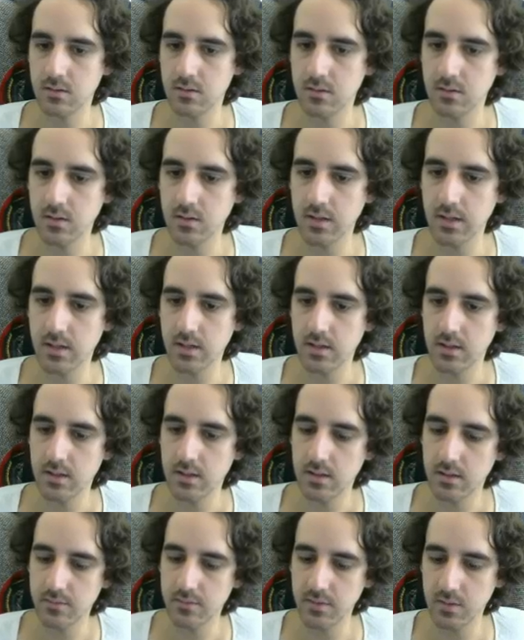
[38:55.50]
Okay,
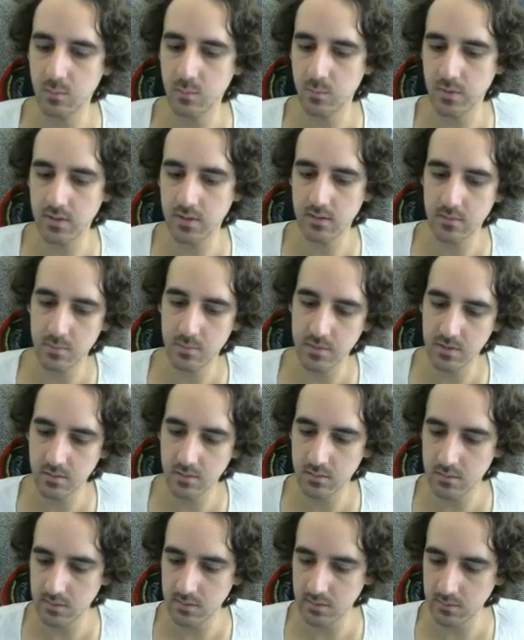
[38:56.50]
I think we might be going
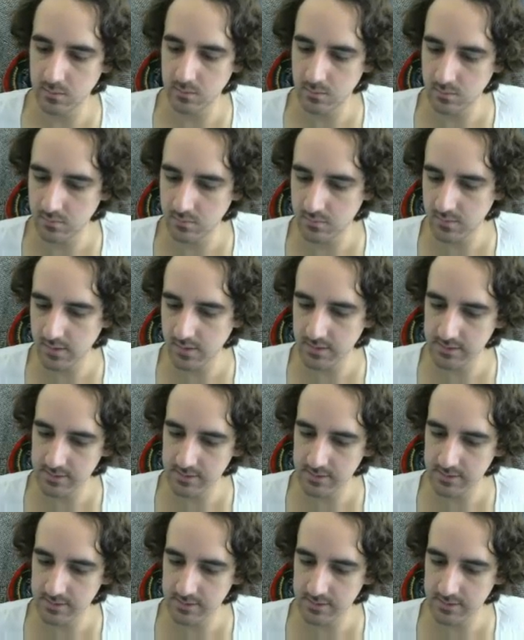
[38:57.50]
a little too far.